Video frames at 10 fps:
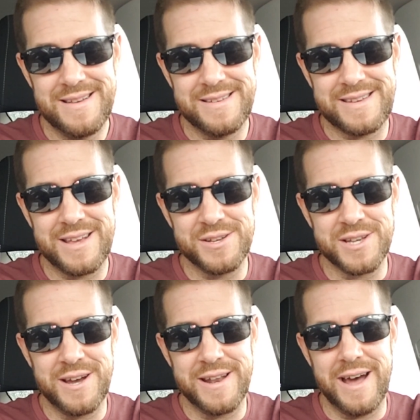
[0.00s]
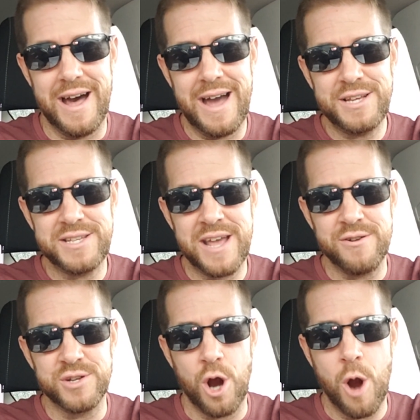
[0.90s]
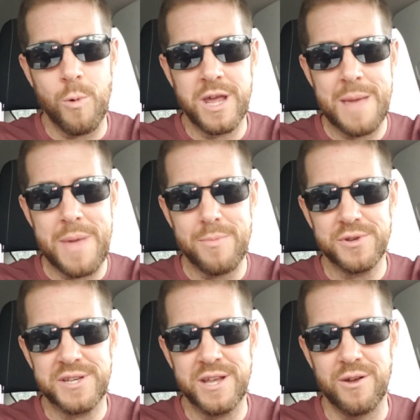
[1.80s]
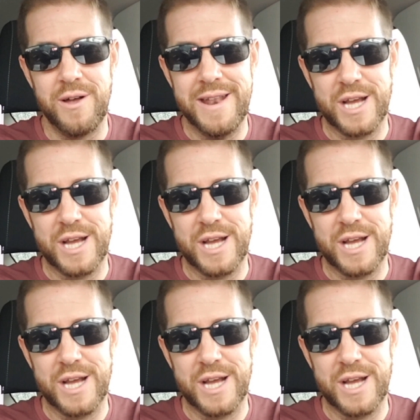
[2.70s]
She goes on, high standards aren't what keep people single, an